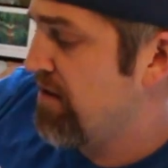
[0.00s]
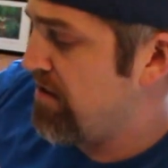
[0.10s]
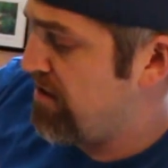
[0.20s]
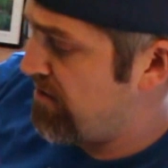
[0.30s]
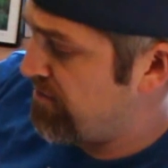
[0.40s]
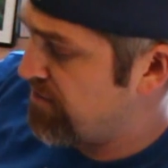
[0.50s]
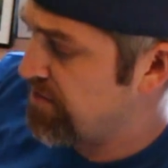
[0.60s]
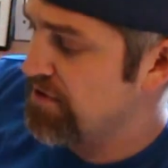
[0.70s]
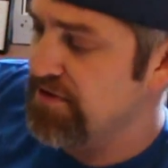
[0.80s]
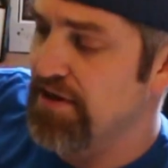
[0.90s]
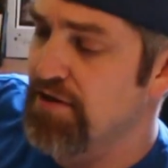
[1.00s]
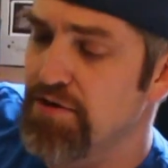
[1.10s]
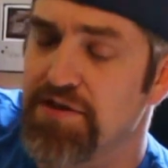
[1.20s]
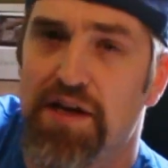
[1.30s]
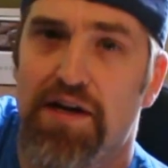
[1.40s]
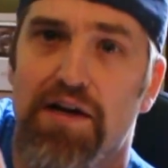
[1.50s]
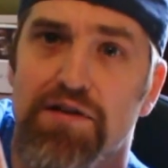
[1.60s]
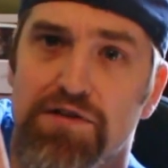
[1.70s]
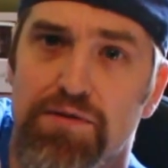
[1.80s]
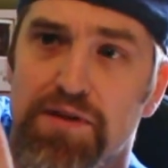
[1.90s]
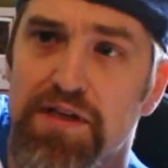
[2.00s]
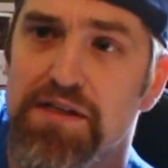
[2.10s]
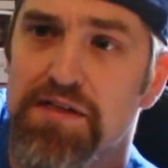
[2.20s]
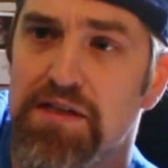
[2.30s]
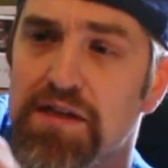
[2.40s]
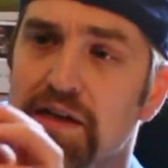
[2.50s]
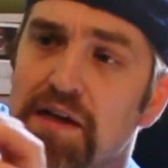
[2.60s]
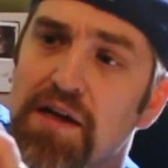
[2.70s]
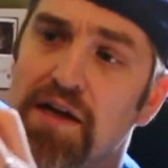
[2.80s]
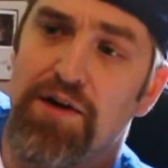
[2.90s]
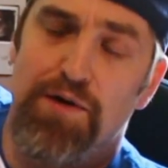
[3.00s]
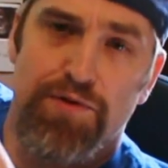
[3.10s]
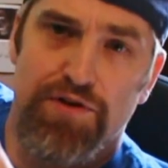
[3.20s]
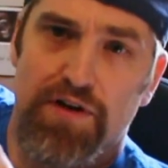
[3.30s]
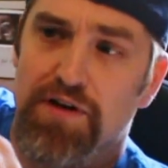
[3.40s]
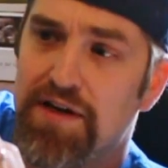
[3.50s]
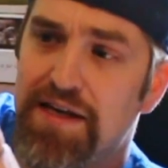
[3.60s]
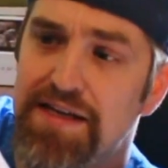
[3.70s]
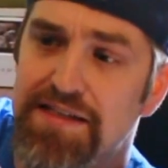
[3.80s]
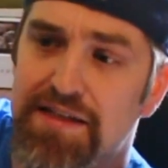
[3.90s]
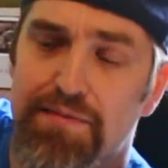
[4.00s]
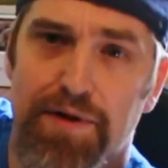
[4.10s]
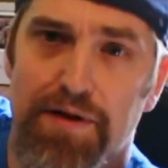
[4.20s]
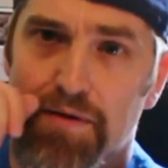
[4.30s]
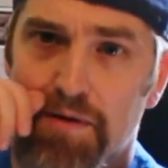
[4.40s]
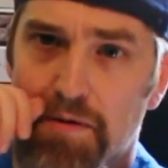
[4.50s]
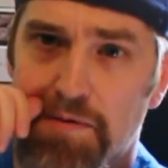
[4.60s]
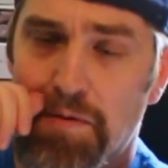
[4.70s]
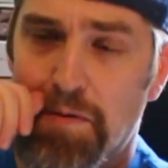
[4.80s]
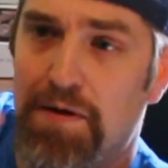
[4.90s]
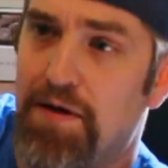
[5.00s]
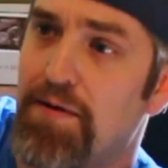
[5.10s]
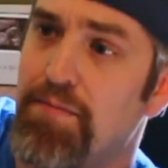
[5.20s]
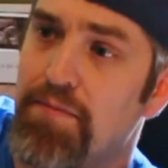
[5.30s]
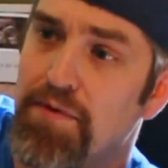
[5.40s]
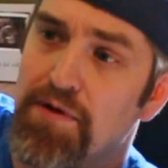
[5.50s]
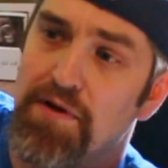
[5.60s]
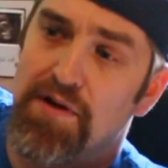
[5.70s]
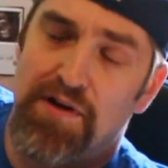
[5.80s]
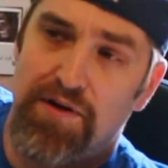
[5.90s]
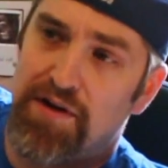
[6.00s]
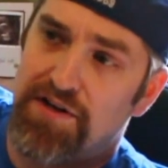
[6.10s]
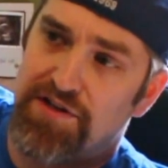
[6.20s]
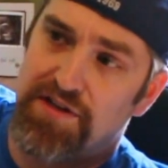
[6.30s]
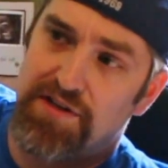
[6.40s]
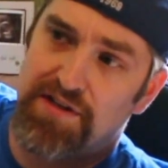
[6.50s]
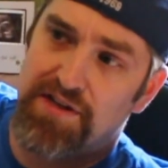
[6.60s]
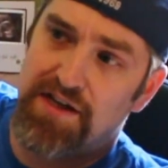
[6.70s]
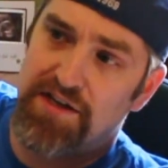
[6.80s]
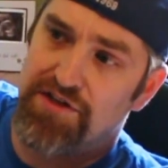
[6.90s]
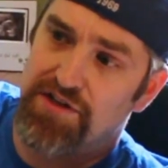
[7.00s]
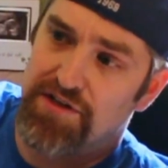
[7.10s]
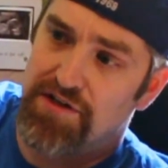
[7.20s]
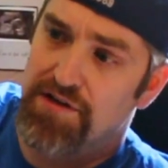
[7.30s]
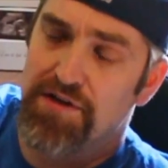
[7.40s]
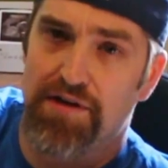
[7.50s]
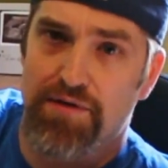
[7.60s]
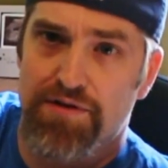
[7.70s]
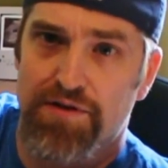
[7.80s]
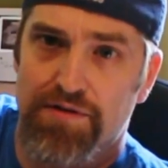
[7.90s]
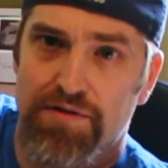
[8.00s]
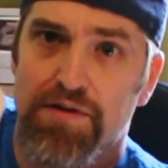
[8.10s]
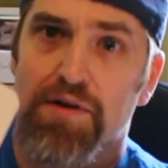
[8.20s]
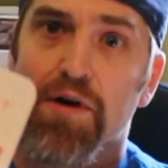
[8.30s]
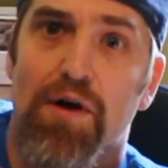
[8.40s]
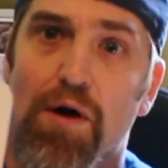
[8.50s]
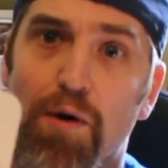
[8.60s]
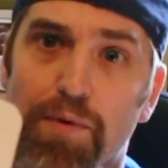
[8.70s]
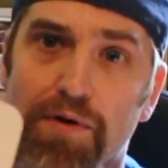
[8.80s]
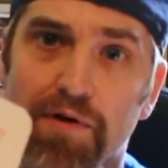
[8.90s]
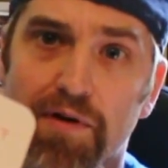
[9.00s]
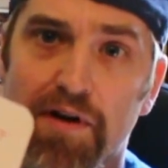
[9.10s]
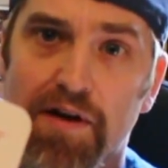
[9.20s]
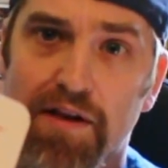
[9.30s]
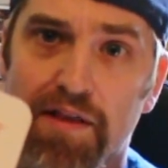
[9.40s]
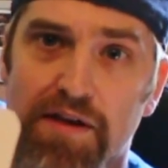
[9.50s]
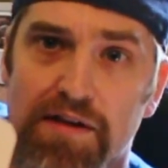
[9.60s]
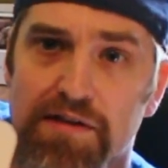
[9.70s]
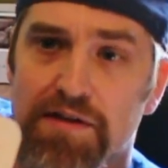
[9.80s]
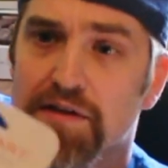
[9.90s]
So it looks like you just kind of undo these. You can put your keys in the middle. You can actually attach it, to your opener, kind of like that.